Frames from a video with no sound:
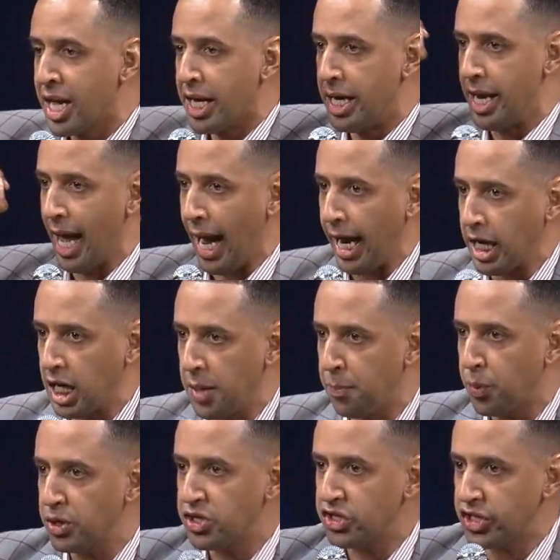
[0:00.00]

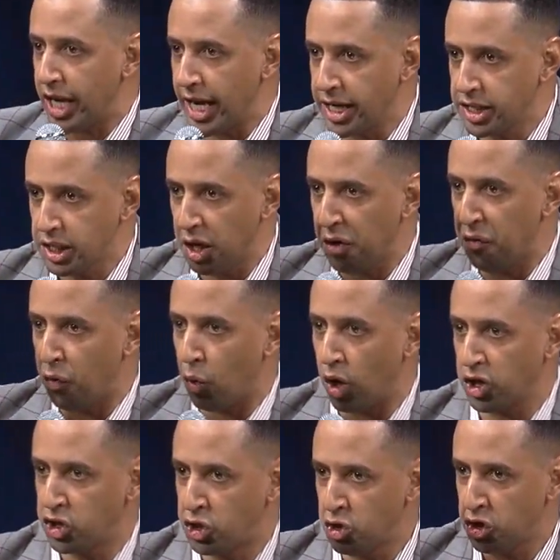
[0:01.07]
90% of what you